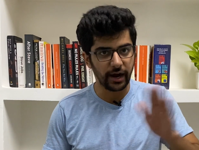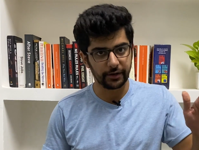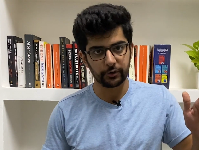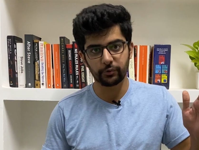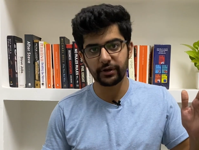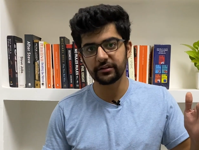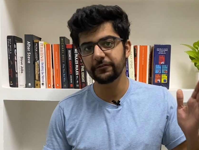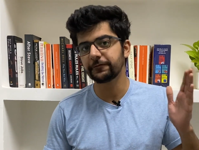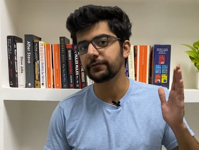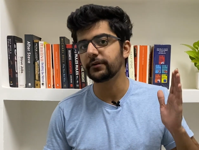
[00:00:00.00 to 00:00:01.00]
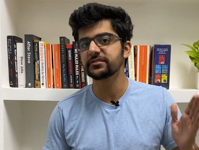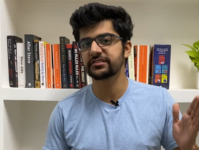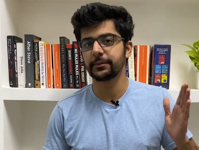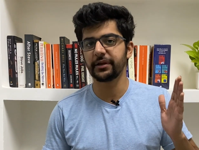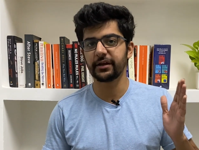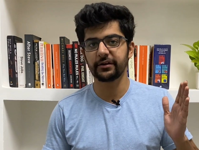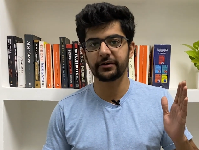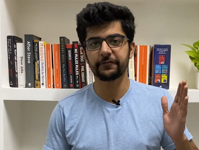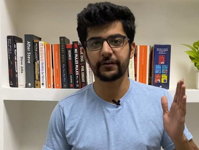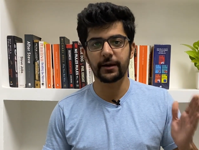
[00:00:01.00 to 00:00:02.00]
hard to get the first
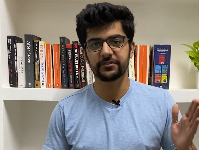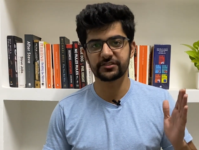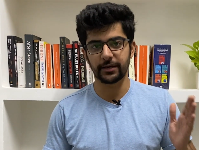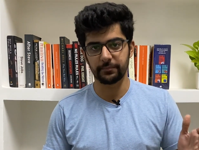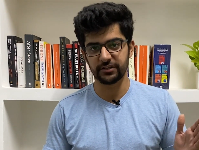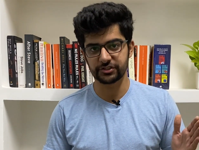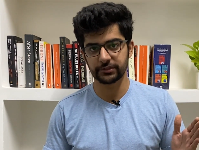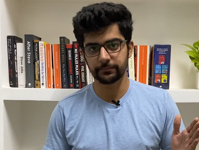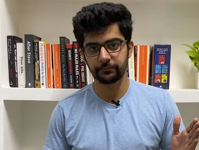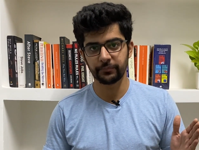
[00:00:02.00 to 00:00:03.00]
semiconductor fab established.